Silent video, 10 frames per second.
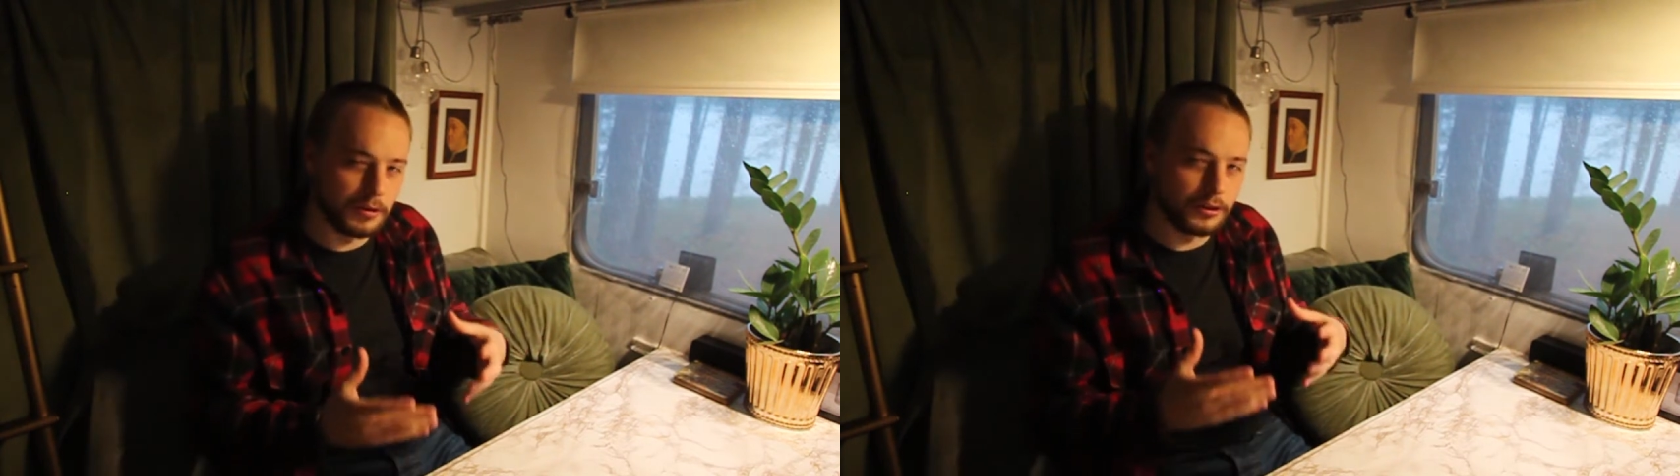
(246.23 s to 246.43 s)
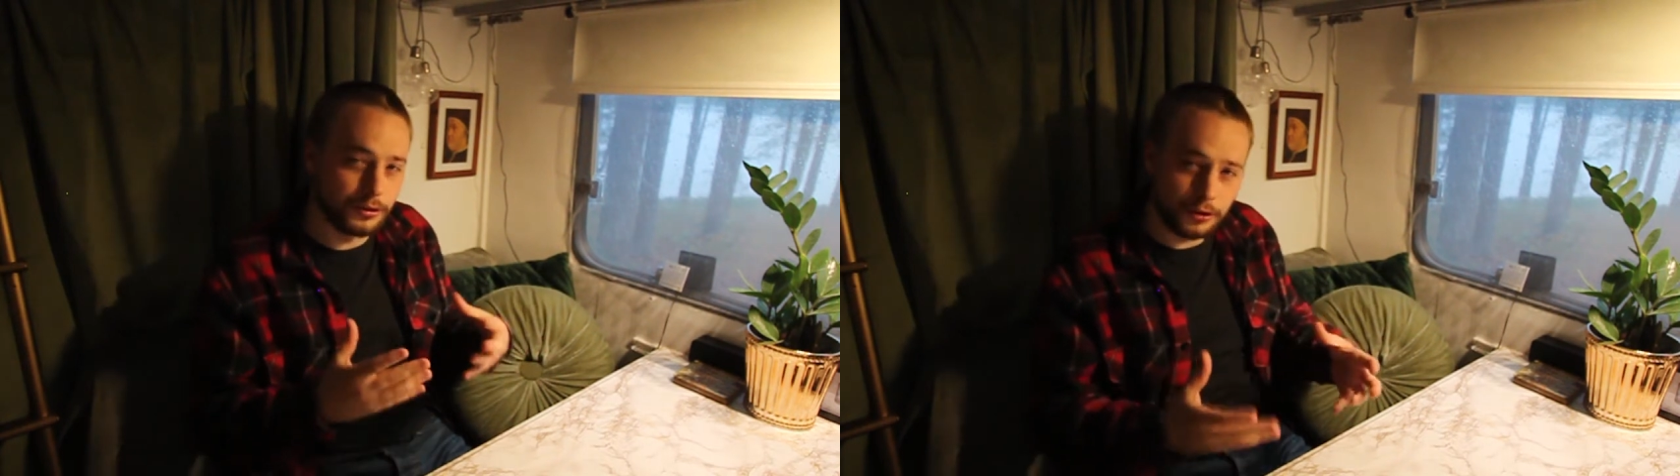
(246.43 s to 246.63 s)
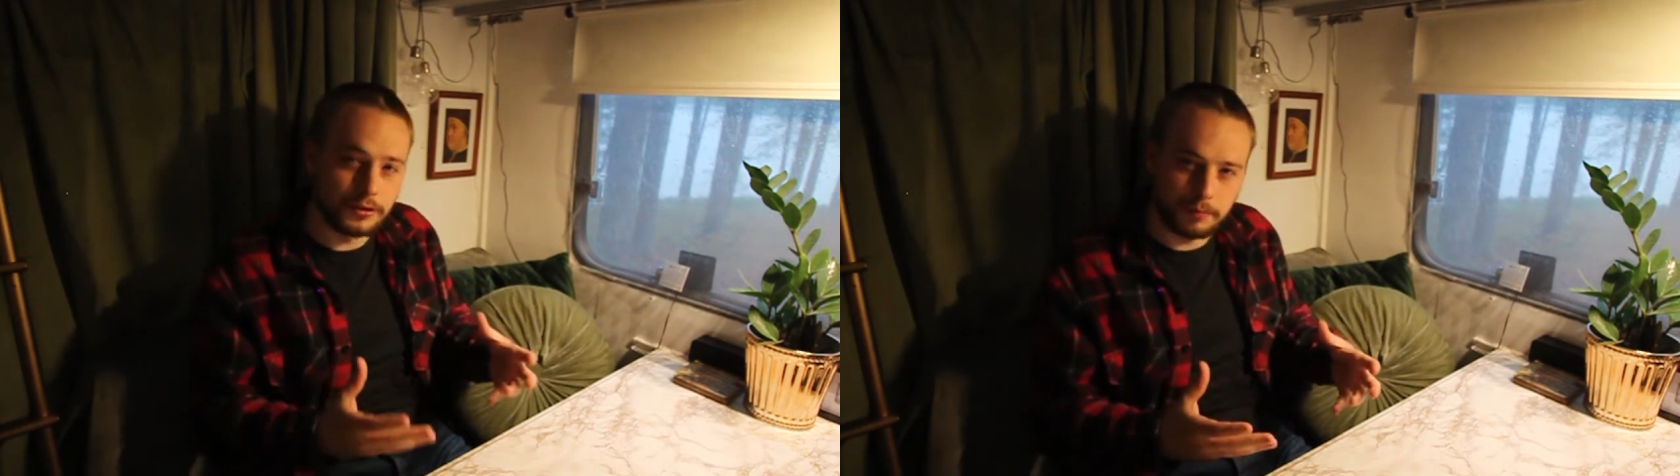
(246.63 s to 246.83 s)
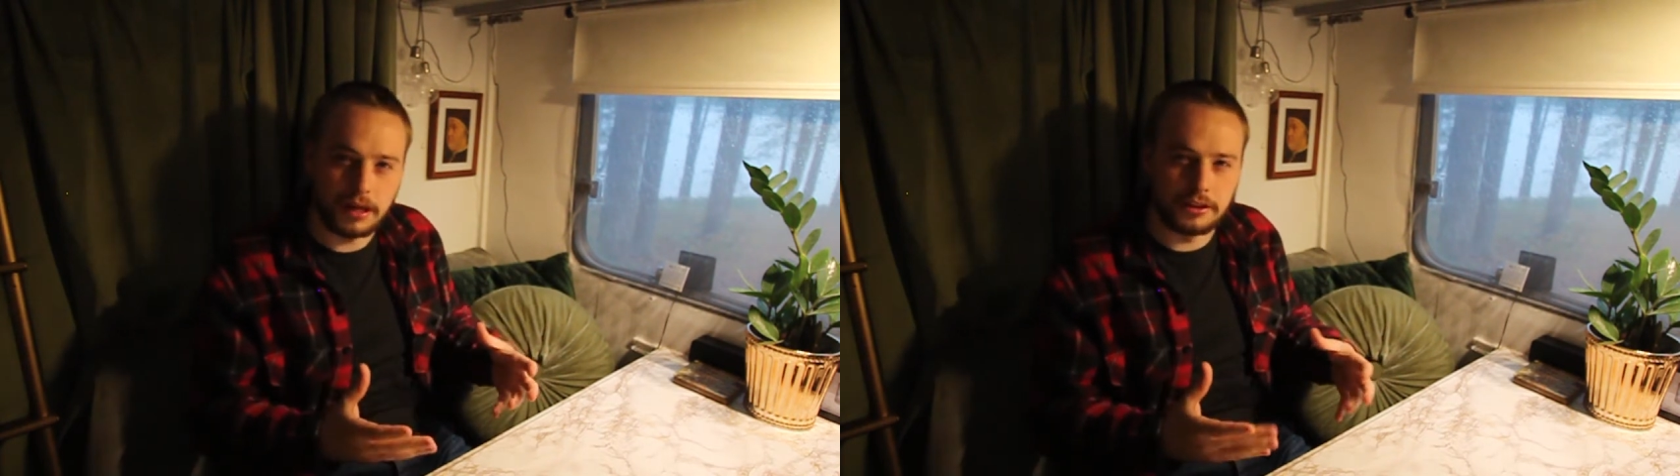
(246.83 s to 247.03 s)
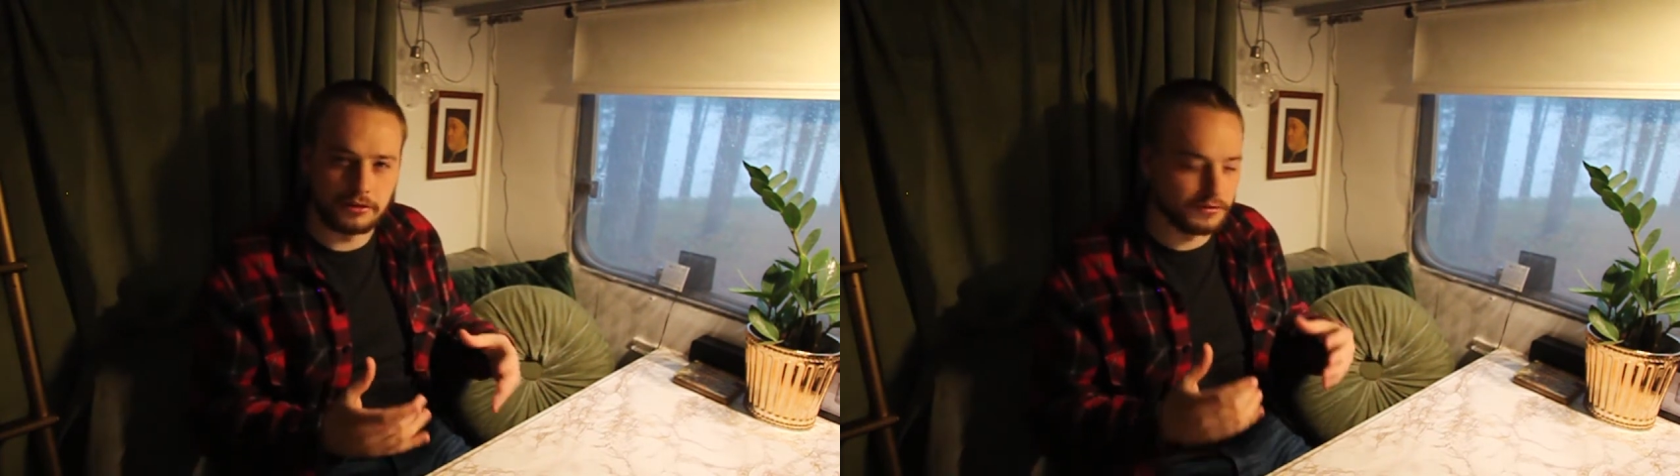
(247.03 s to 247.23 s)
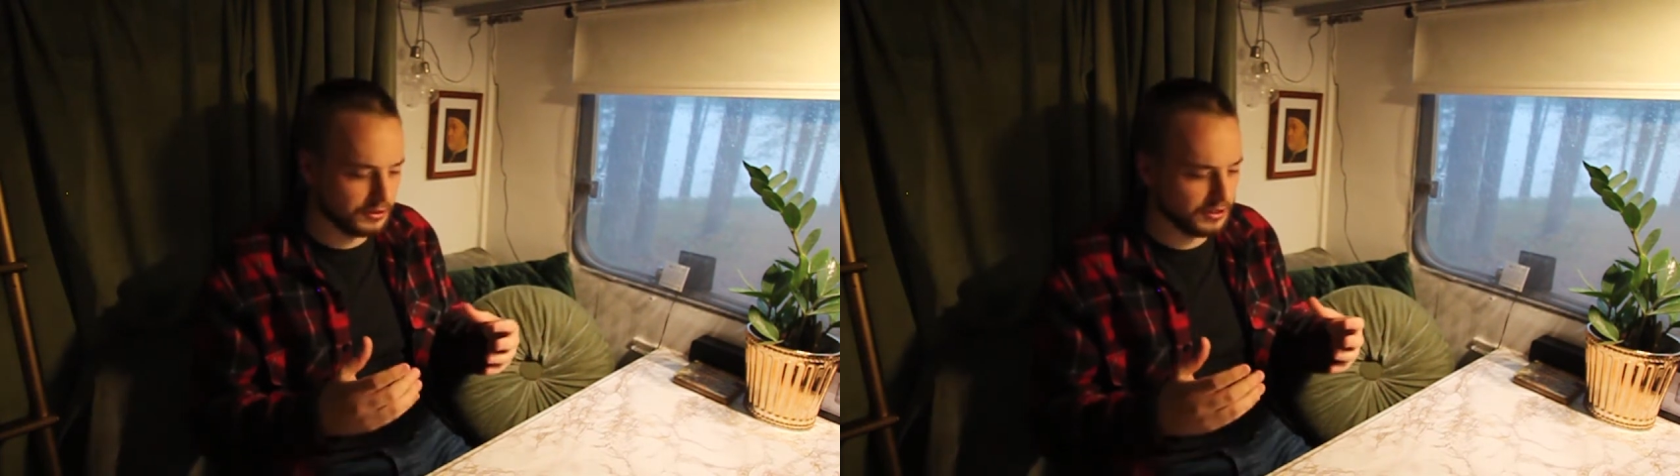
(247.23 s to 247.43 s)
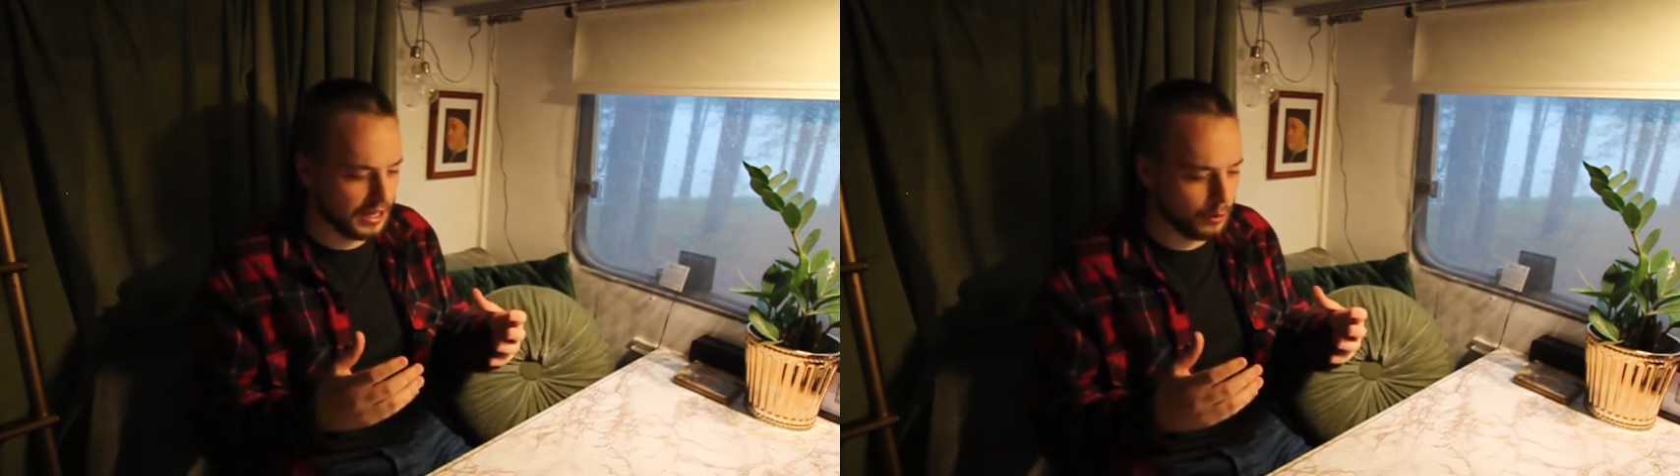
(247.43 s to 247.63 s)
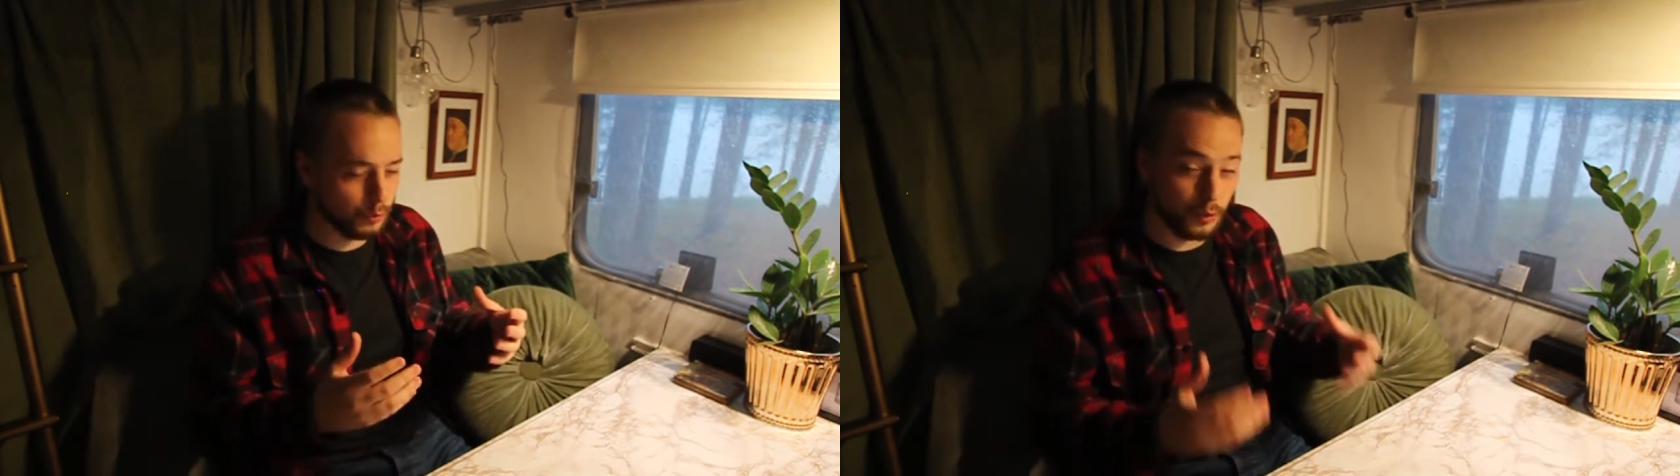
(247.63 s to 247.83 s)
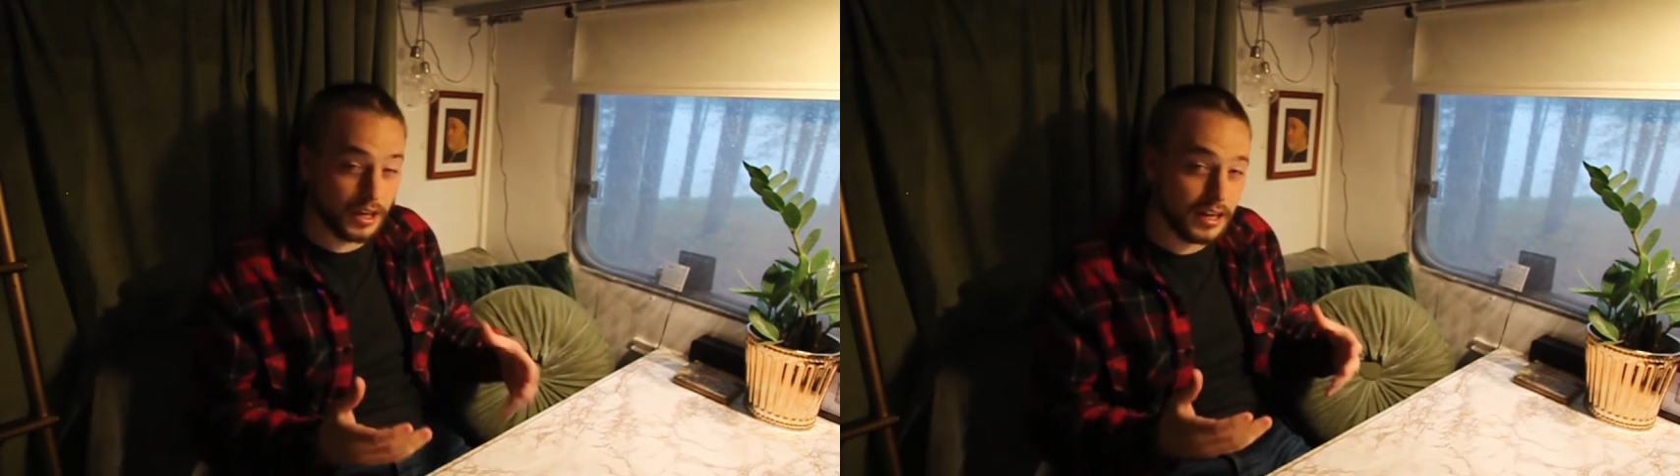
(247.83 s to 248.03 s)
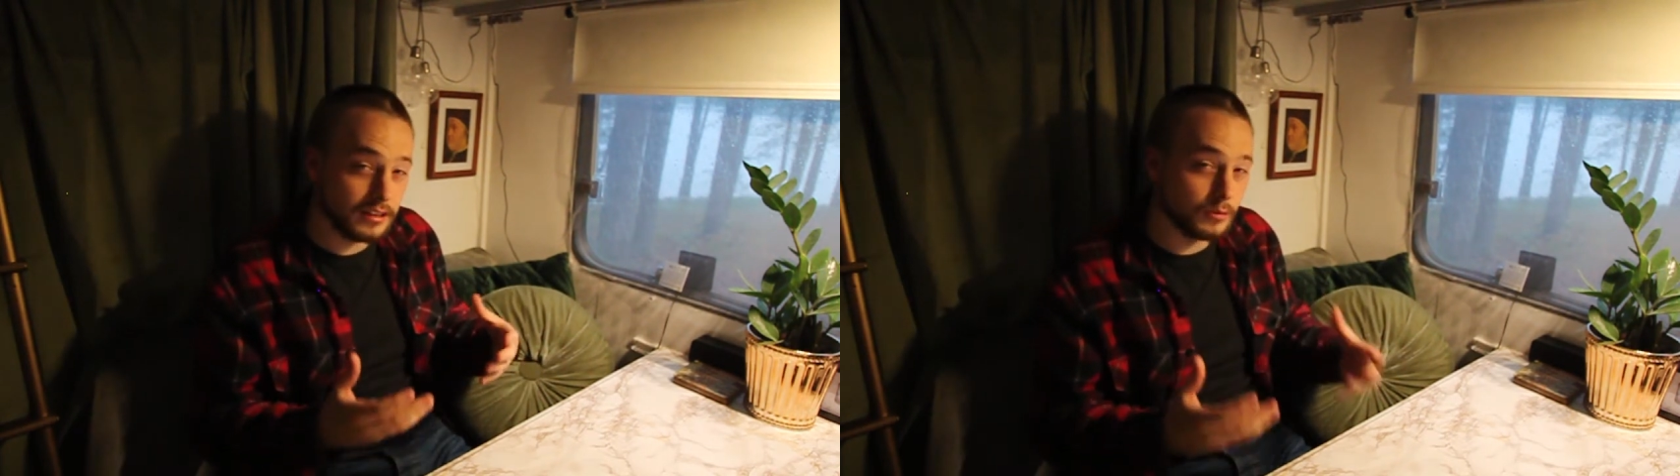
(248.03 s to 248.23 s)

a good picture of just how weird